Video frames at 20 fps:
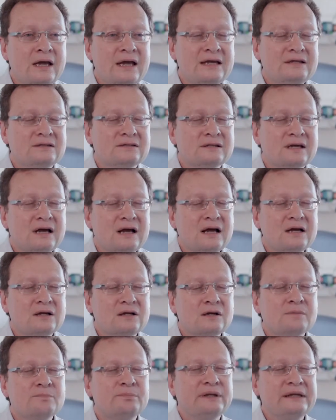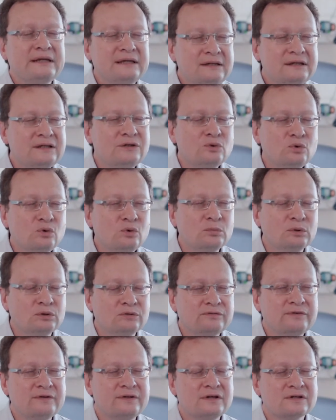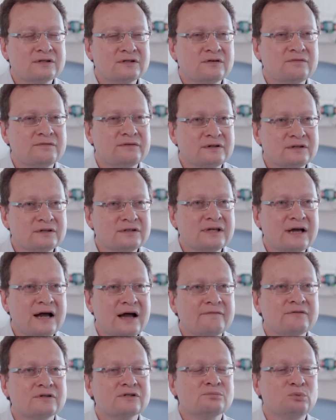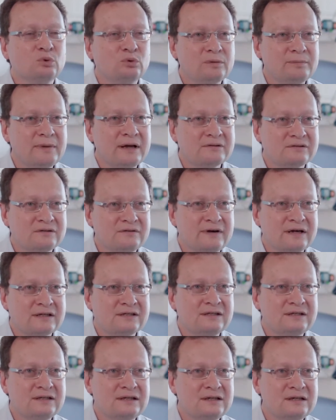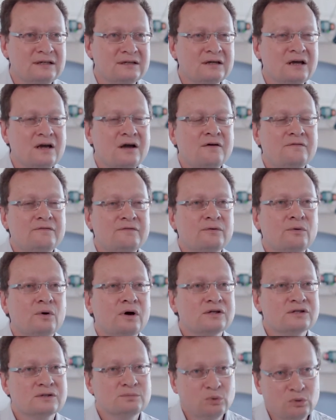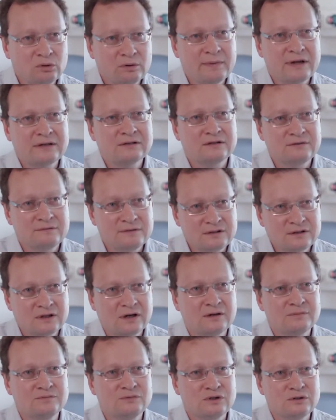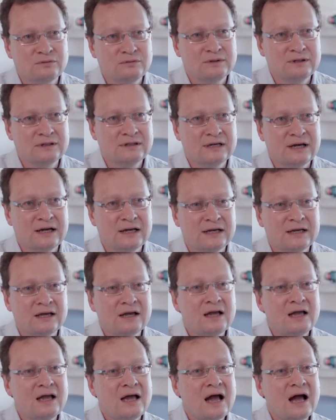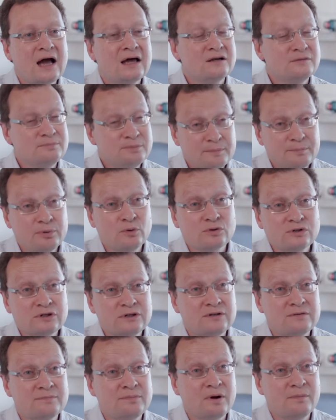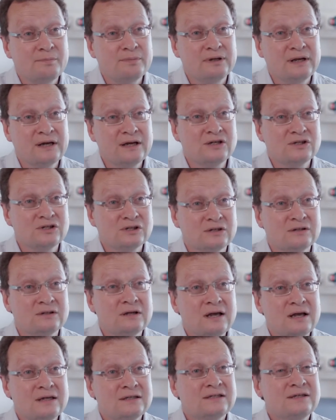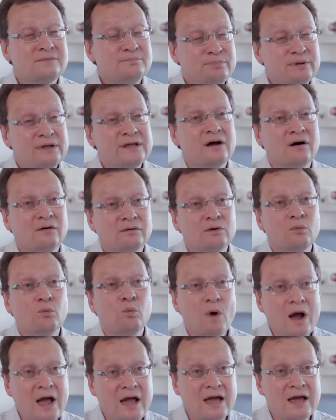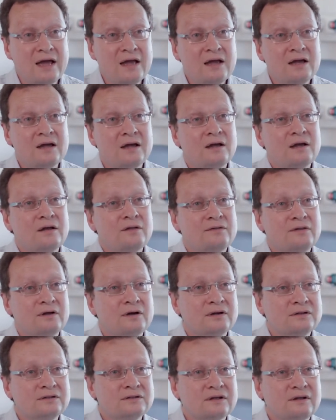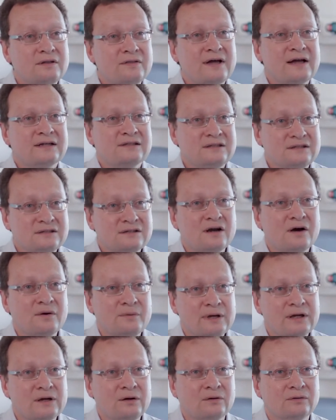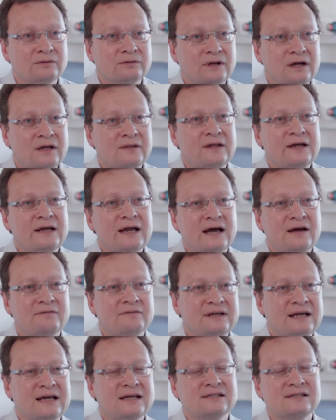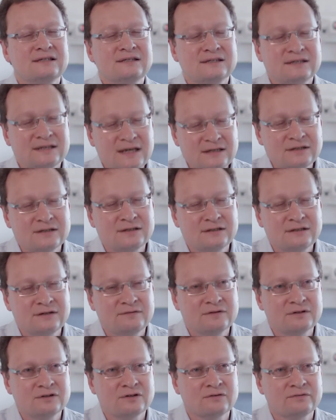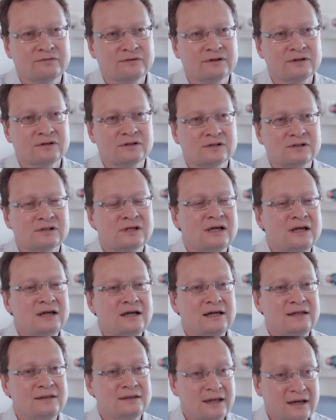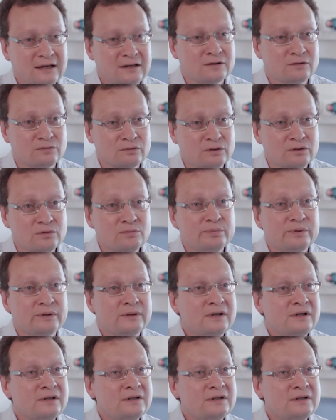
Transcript: It's completely normal for the esophagus to have a small amount of acid in it for a small amount of the time during the day. And a proportion of the population simply are aware that that is going on and they have an acid-sensitive esophagus. In that group,